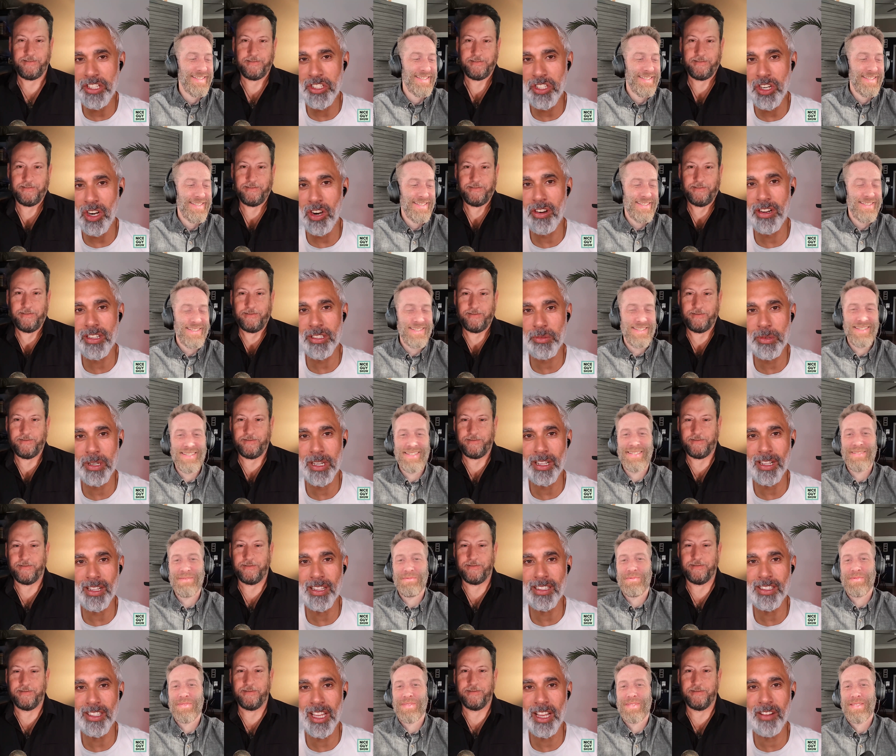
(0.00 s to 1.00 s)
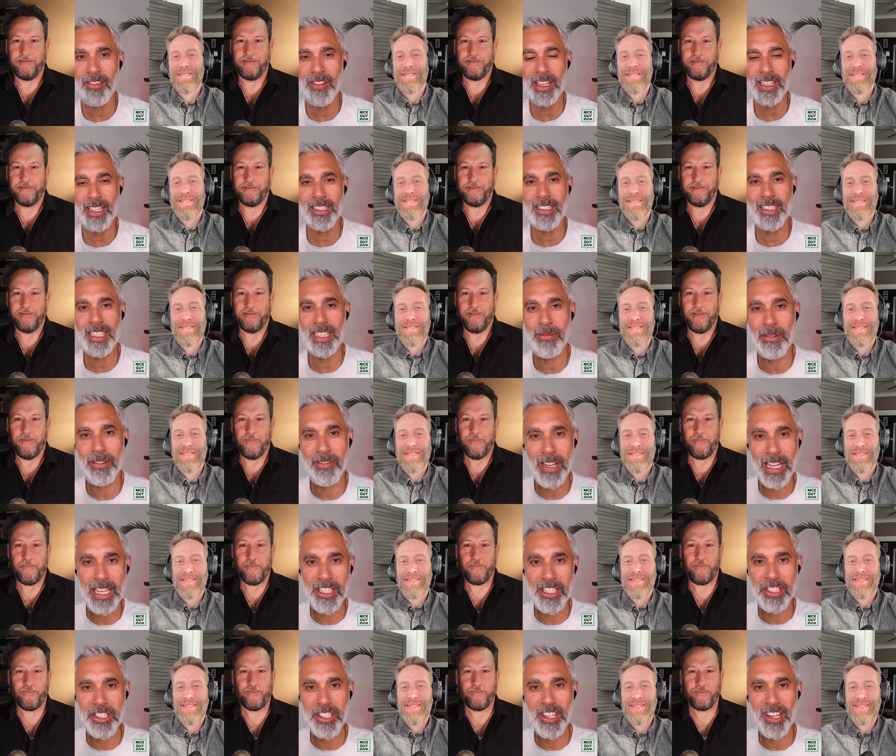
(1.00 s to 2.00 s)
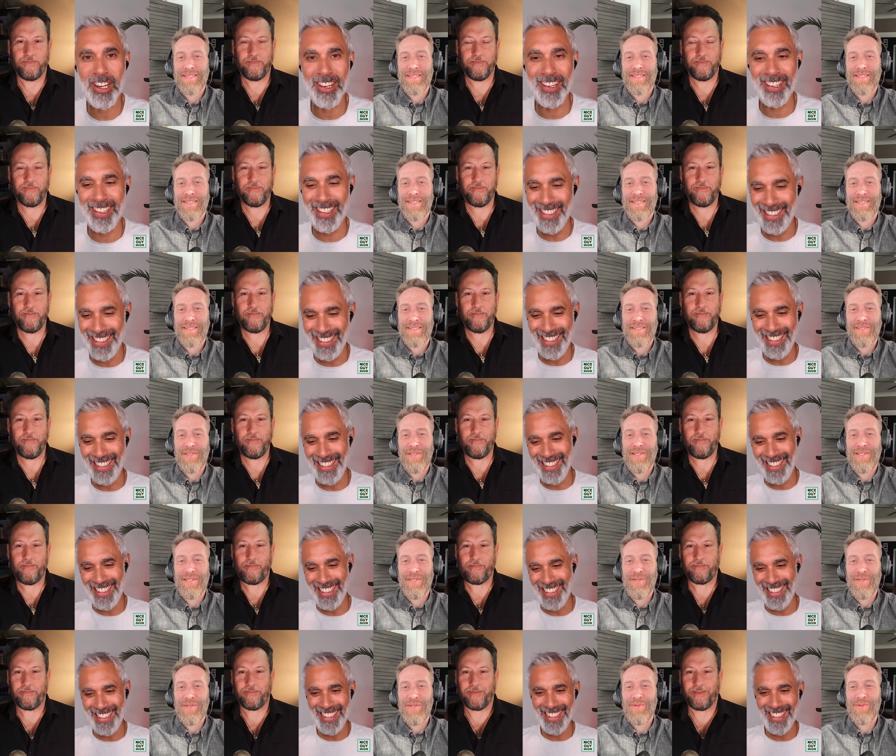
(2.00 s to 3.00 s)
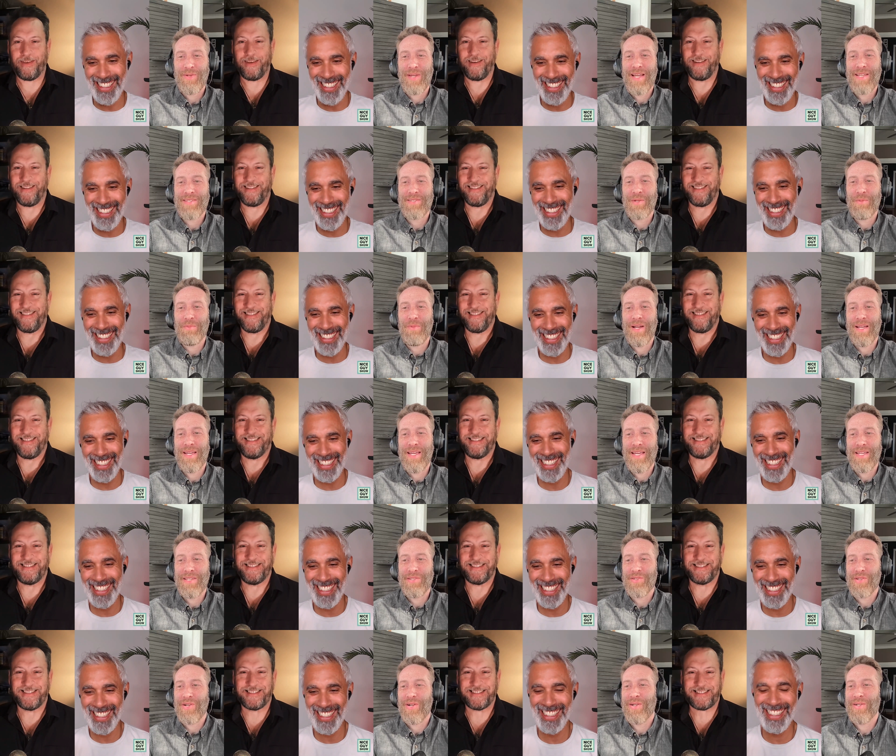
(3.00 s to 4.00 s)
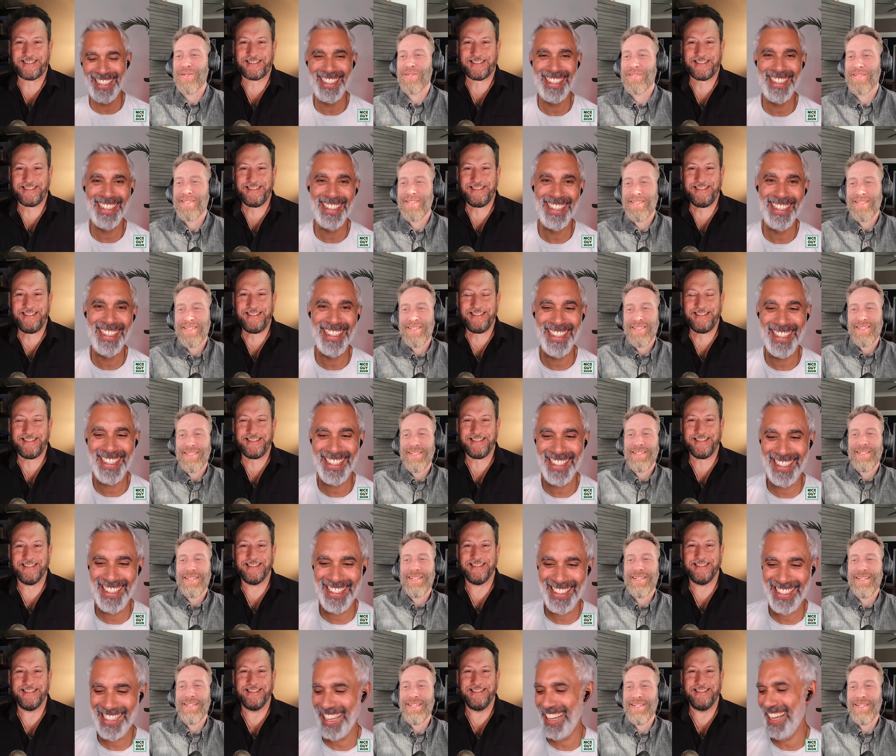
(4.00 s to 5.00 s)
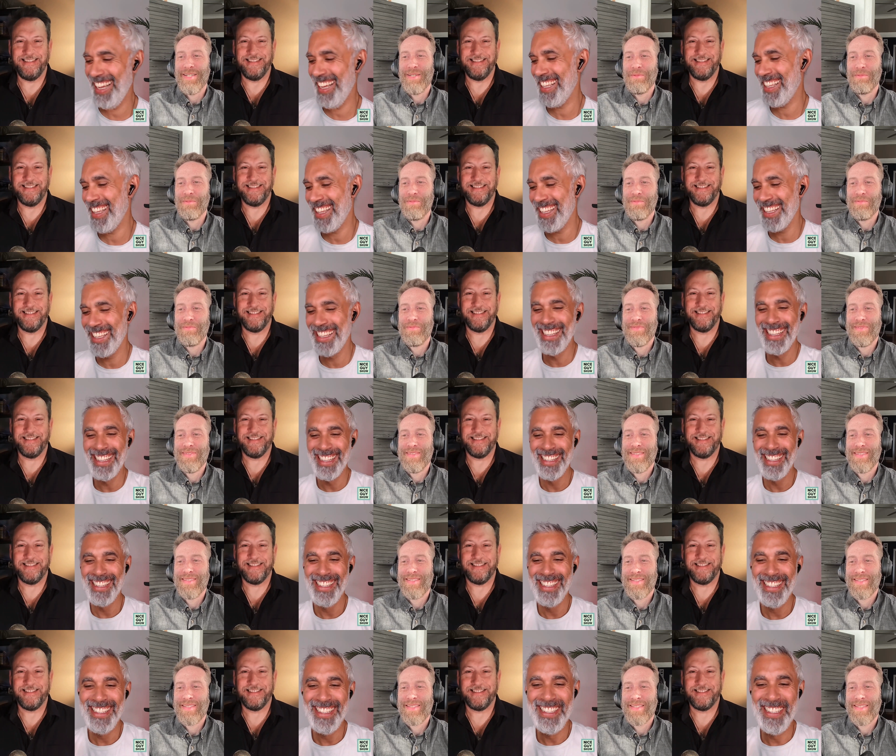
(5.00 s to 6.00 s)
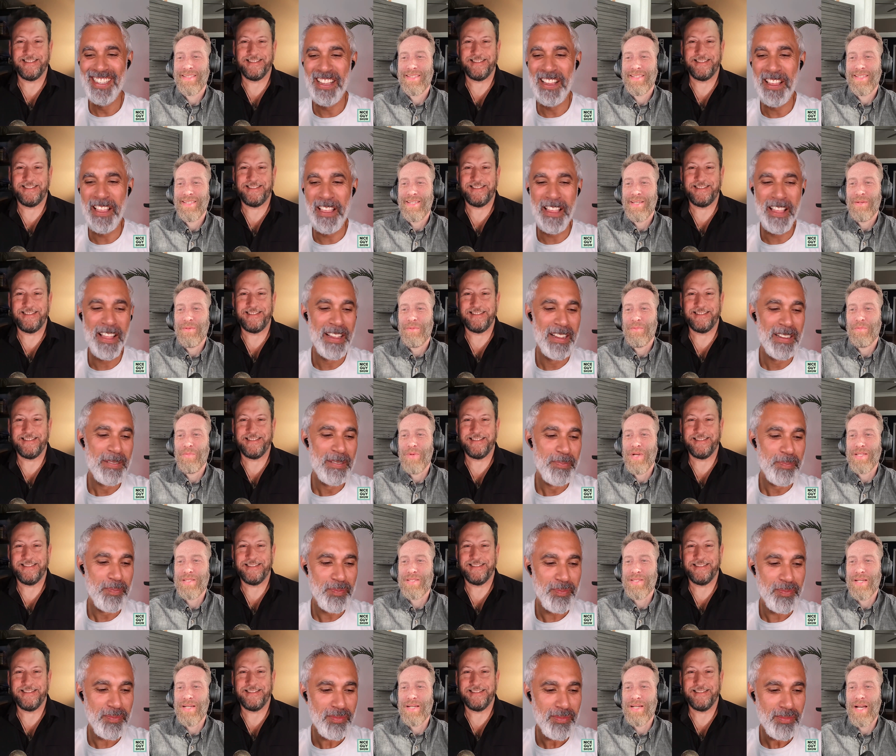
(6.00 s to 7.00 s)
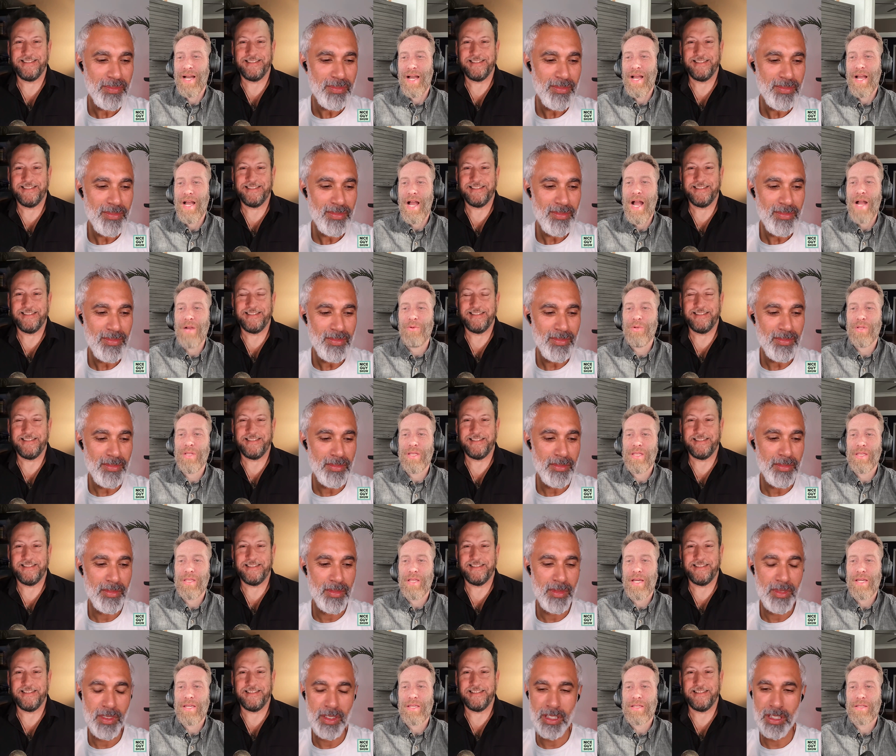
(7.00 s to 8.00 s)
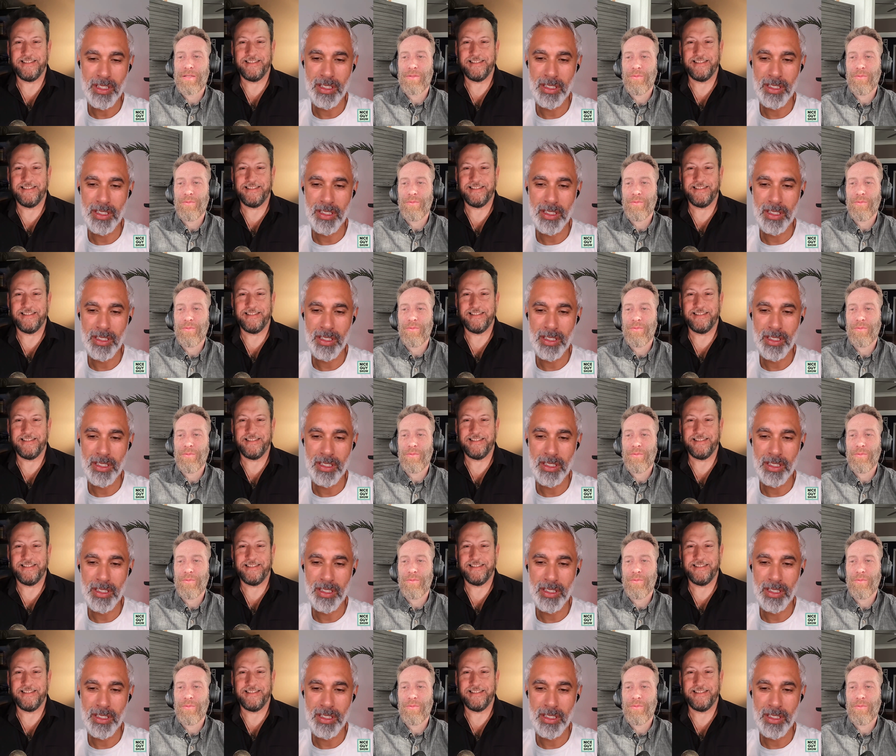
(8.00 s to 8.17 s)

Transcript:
Speaker 1: H R as well? Do you have like a team of H R?
Speaker 2: you, you guys are my H R. Yeah. Uh, but uh, I, I really like